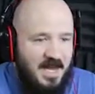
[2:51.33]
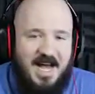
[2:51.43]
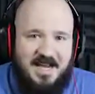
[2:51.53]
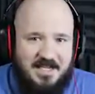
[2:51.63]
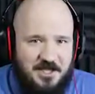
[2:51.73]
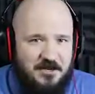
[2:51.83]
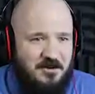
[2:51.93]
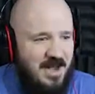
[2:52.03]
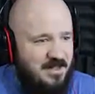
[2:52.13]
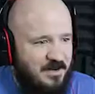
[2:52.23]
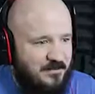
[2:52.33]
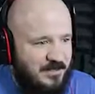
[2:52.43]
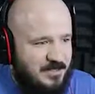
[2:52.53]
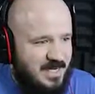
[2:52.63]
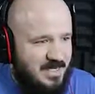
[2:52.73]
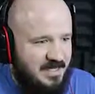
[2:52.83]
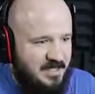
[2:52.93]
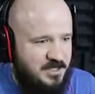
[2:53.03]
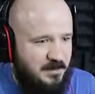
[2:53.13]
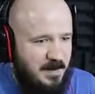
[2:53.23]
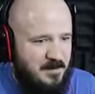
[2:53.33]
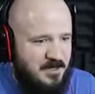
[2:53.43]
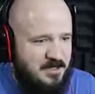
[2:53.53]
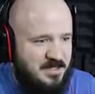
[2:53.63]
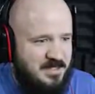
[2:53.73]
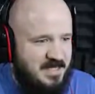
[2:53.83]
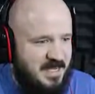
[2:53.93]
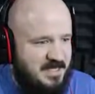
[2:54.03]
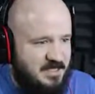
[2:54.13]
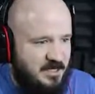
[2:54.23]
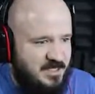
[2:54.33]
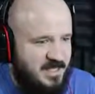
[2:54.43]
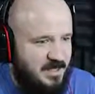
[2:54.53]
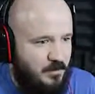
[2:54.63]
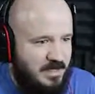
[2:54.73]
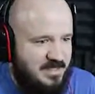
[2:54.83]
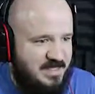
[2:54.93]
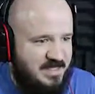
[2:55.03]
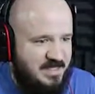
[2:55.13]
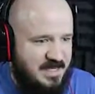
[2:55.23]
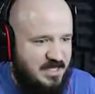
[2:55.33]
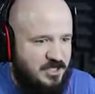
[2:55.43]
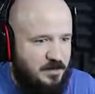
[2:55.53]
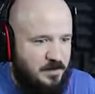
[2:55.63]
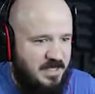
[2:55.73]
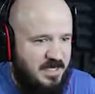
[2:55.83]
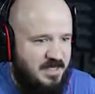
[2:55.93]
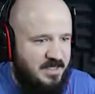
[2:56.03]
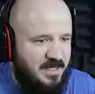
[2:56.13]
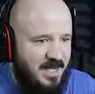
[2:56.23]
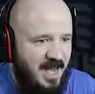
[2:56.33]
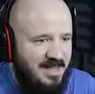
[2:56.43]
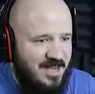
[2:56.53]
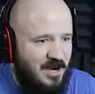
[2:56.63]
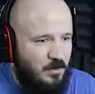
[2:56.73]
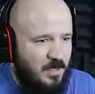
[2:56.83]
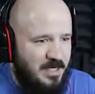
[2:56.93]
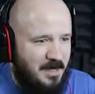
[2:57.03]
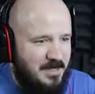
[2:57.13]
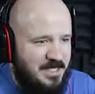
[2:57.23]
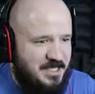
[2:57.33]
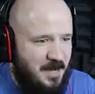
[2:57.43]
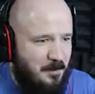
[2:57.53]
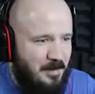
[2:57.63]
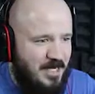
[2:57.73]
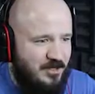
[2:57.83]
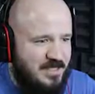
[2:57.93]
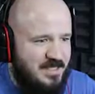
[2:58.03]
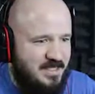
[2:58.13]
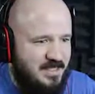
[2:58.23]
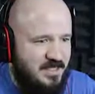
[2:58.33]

I got turned around there for a second, and also my birds decided to all sing at once. It was like super late. Hi there, wanna come in and sample my goods?